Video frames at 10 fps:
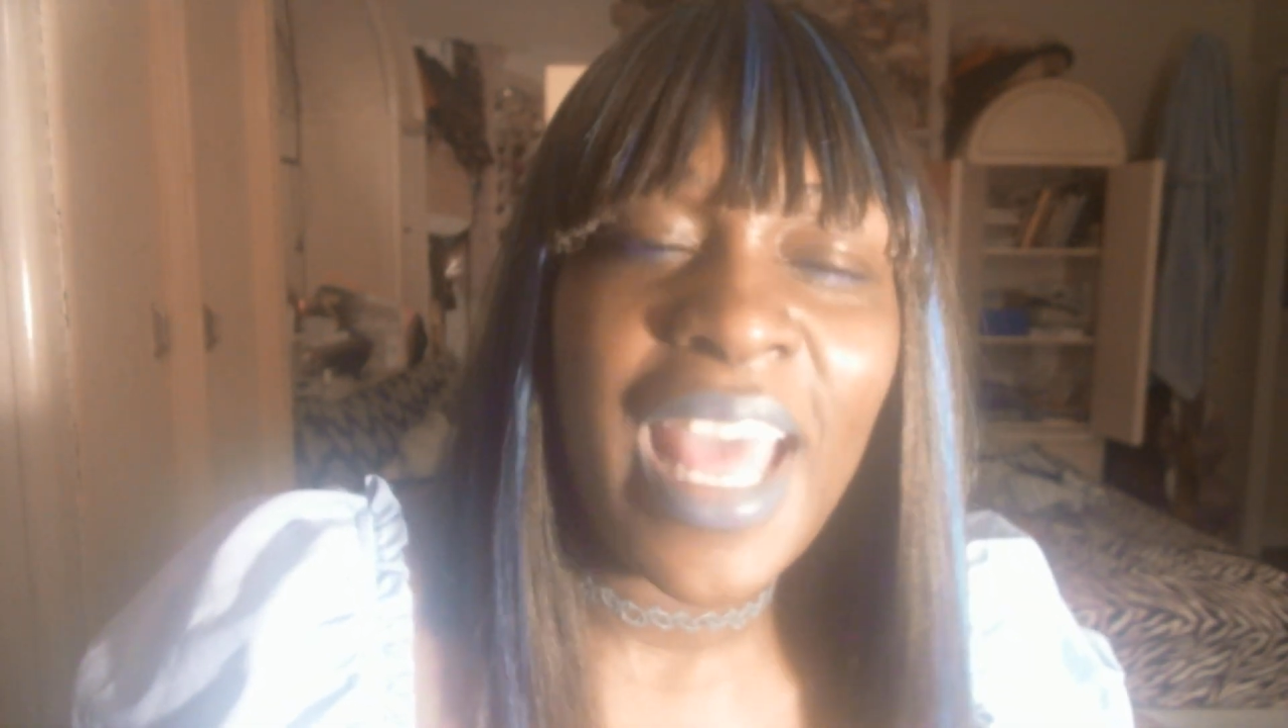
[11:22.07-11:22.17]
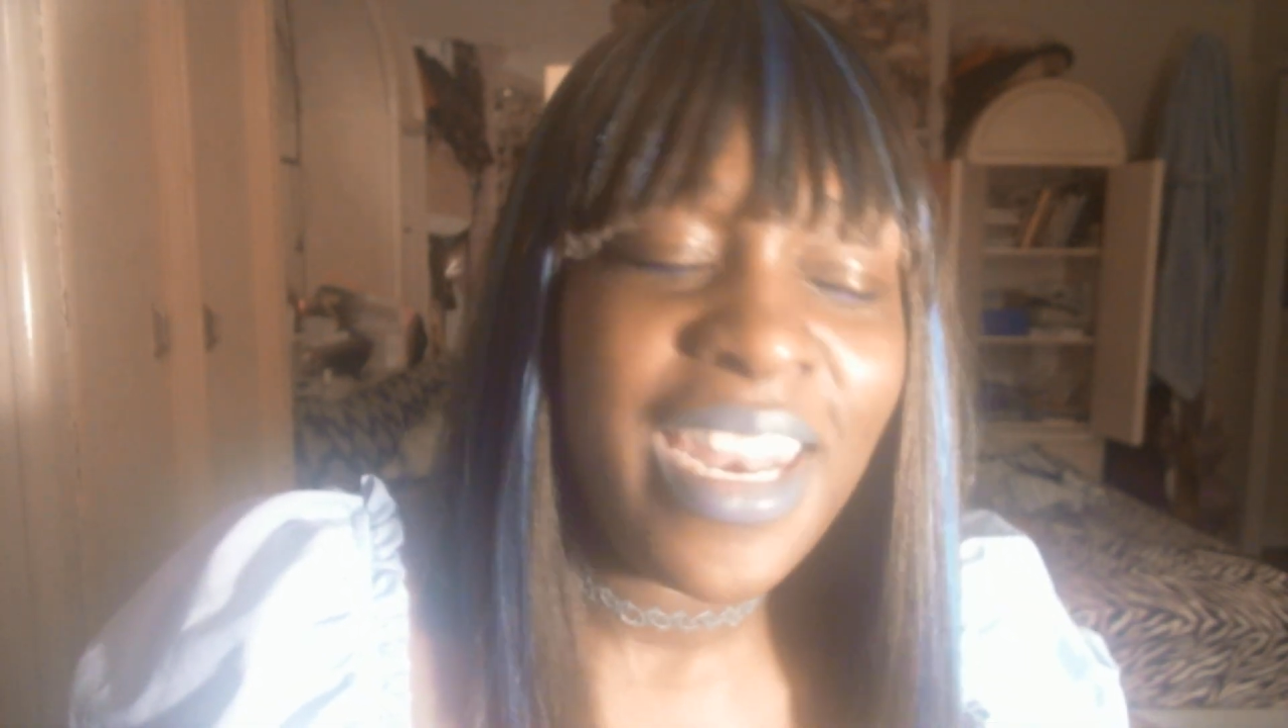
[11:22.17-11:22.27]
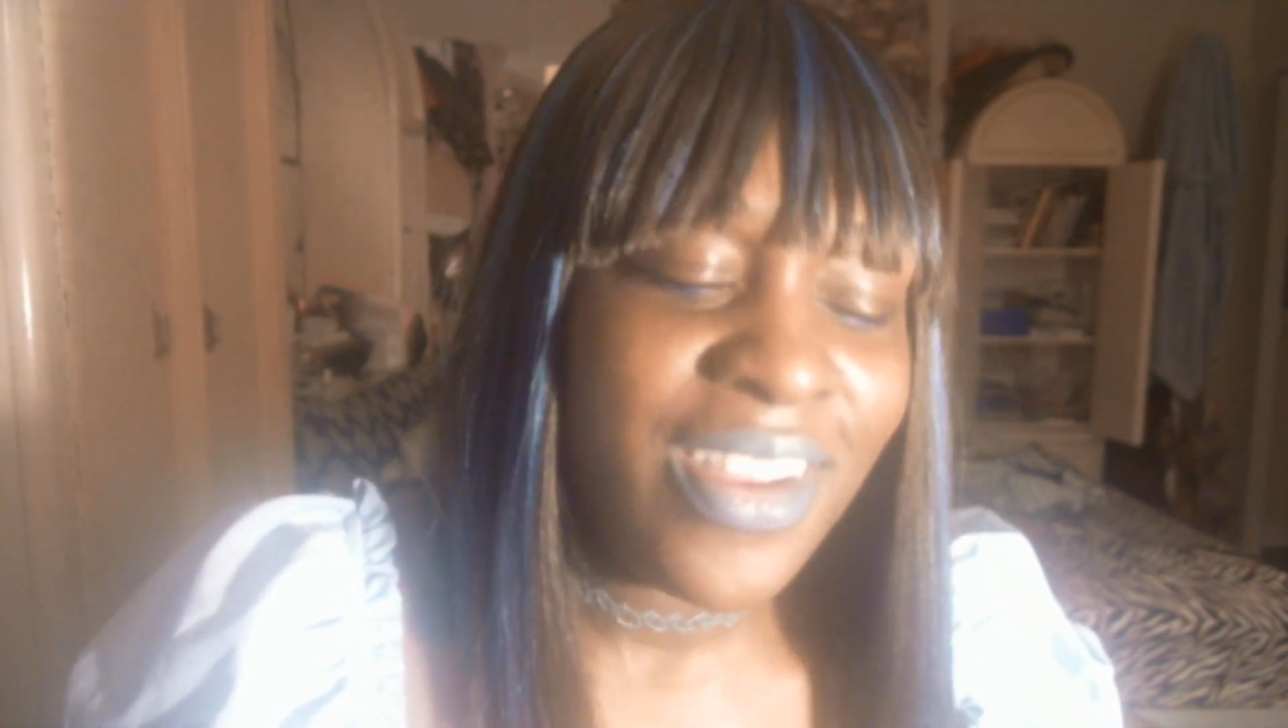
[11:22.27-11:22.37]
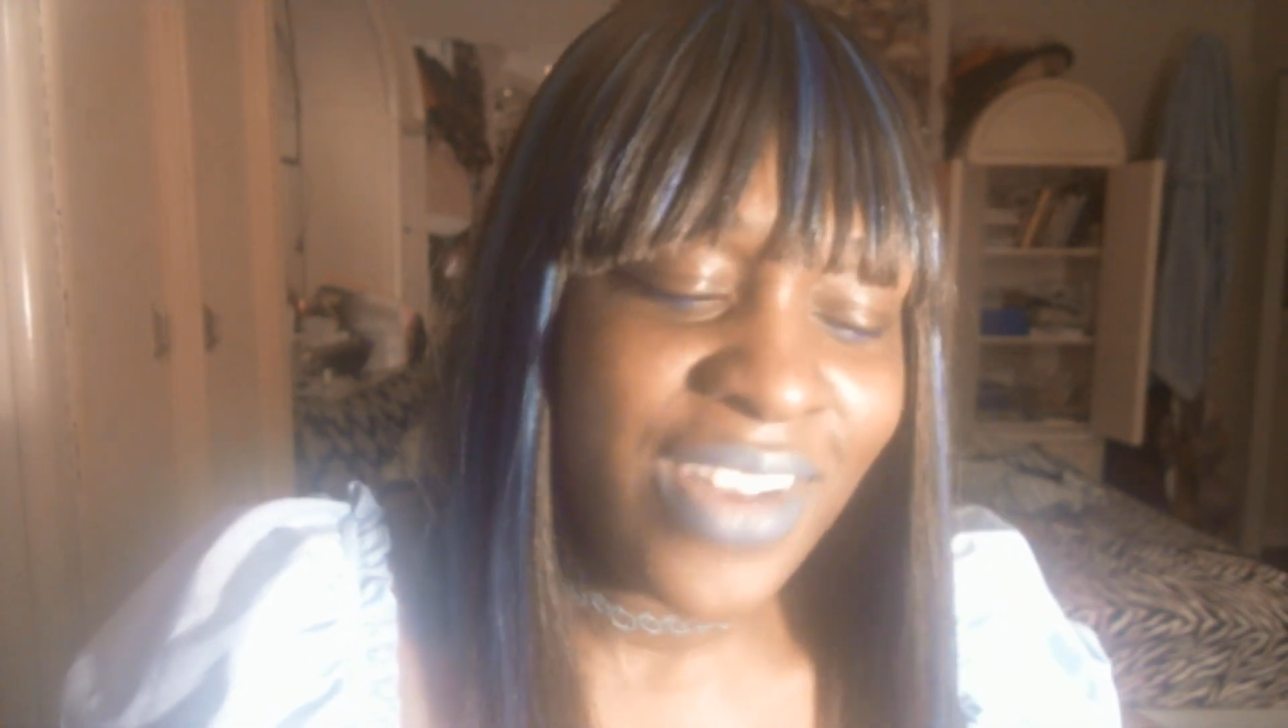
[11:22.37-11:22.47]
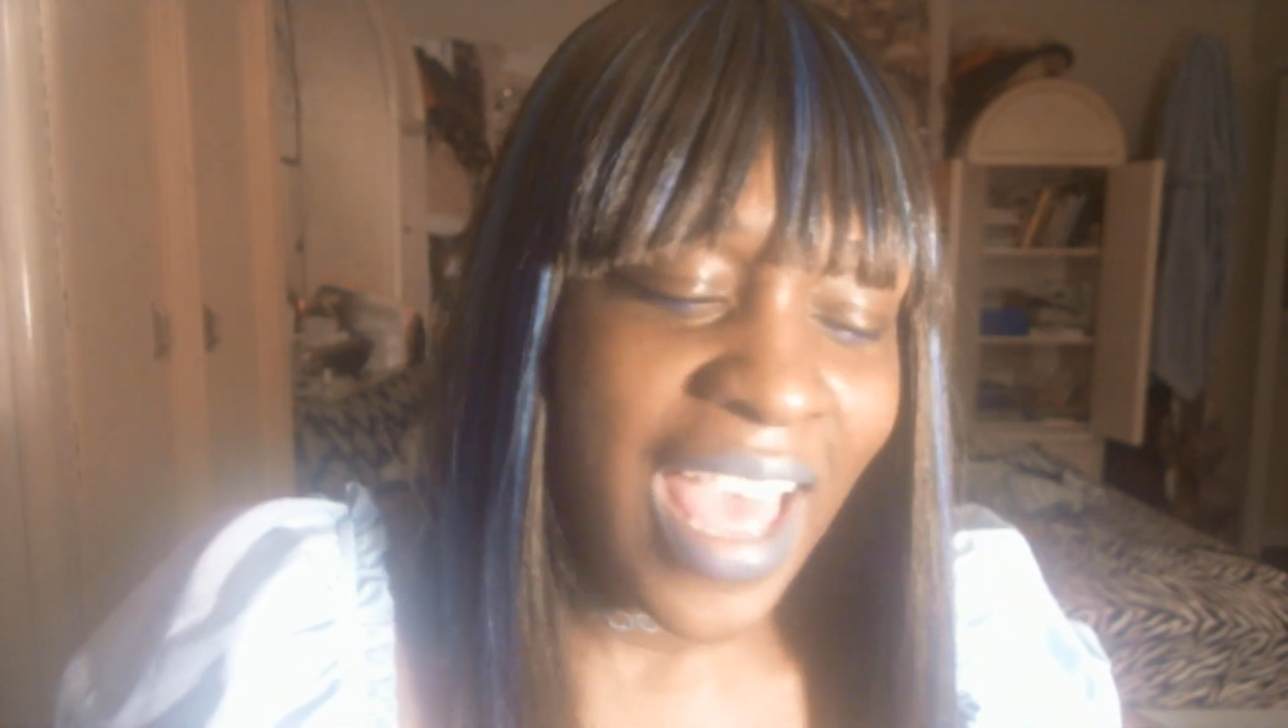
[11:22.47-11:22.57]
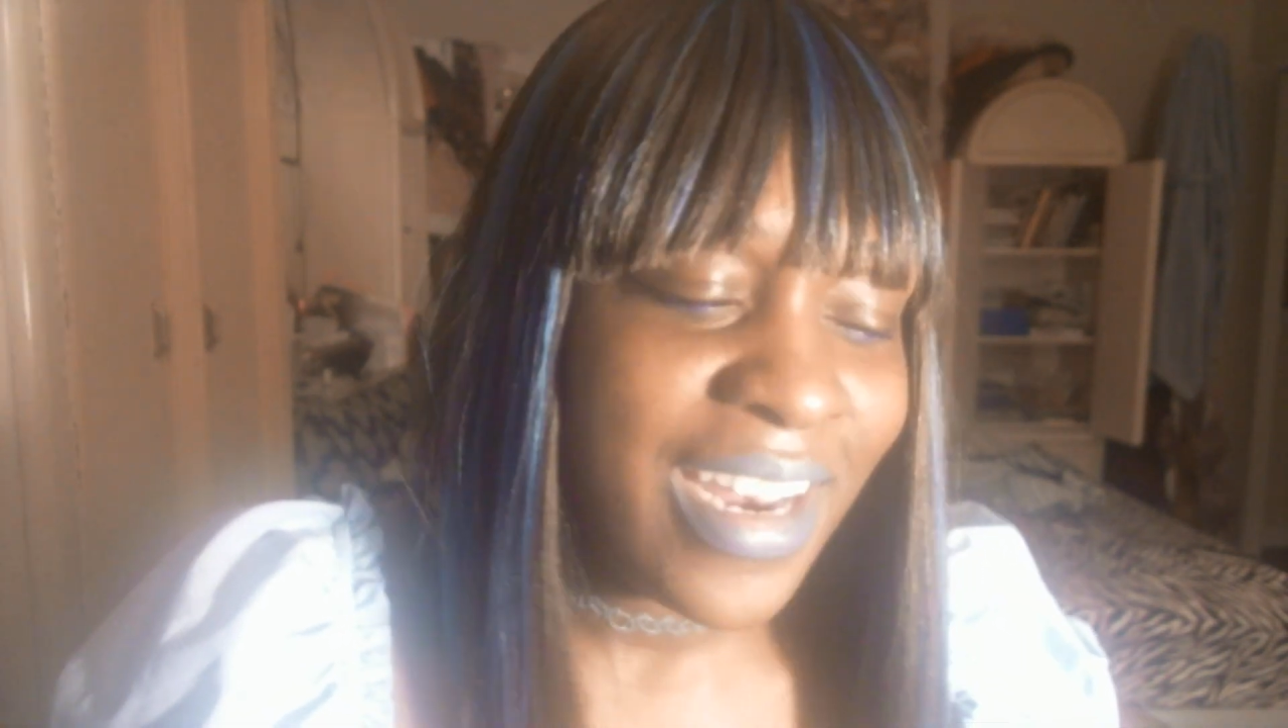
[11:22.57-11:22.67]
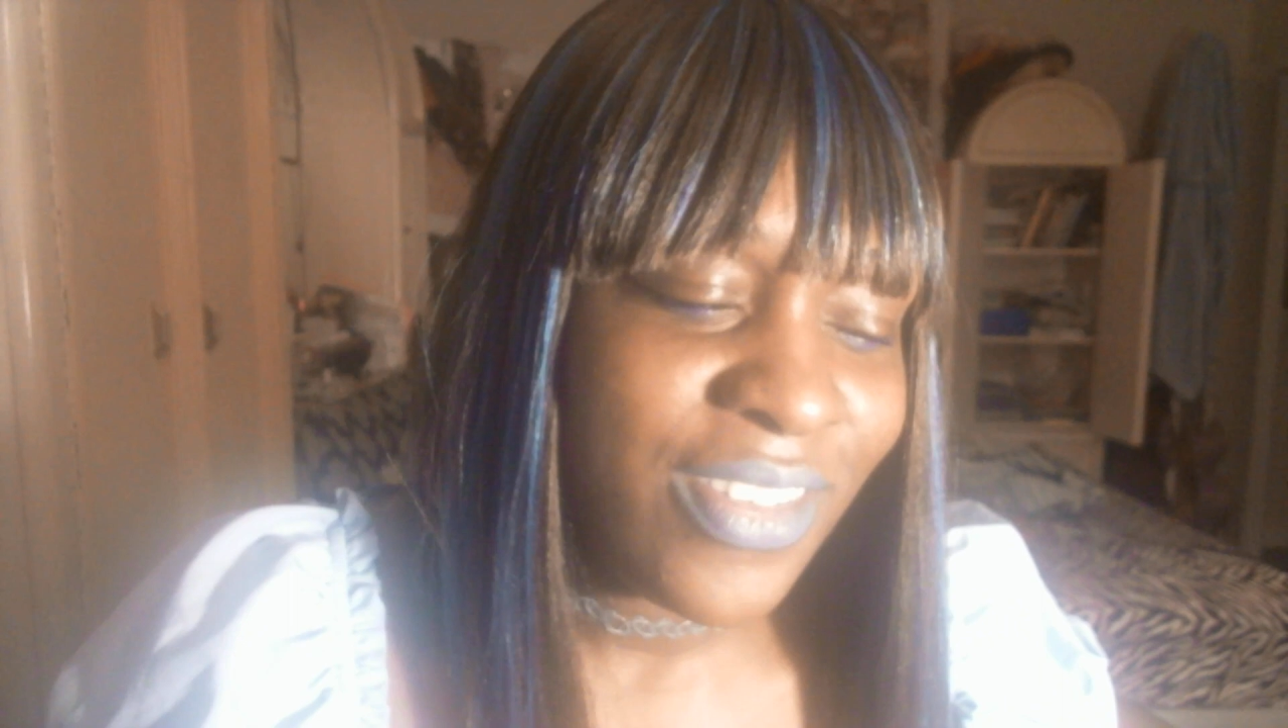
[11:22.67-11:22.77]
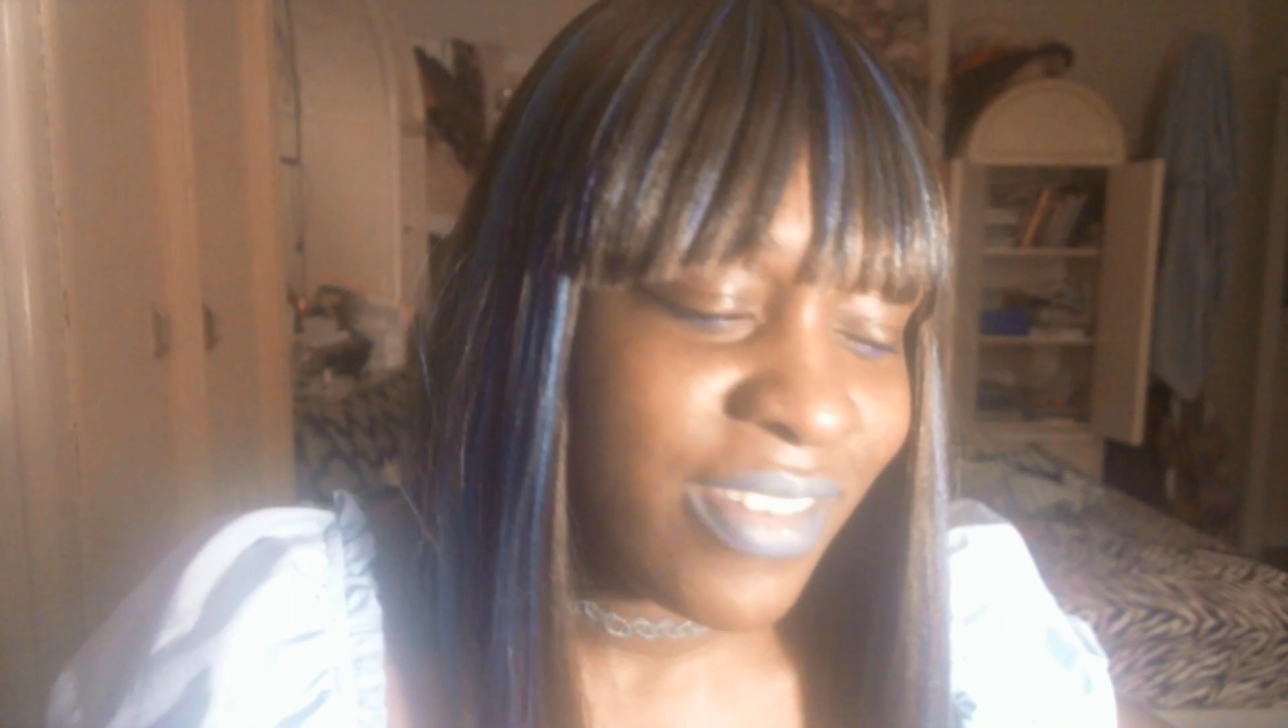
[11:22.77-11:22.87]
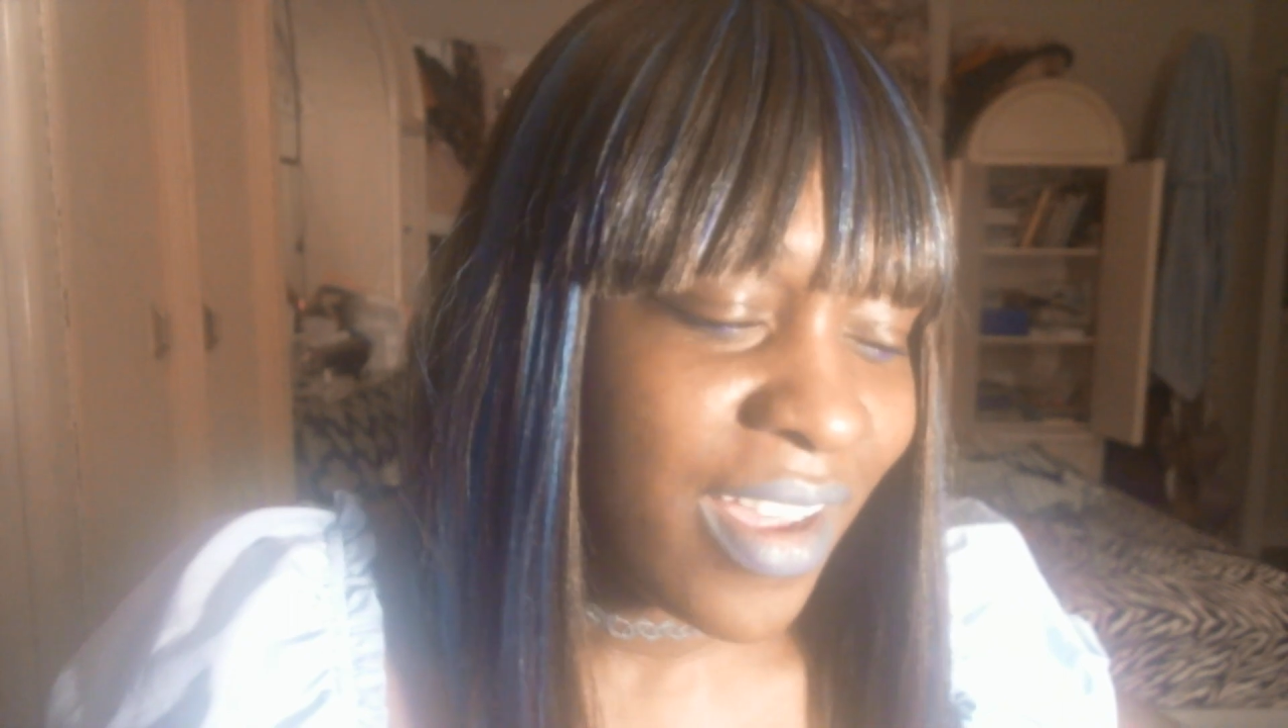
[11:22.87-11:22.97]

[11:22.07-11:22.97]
I don't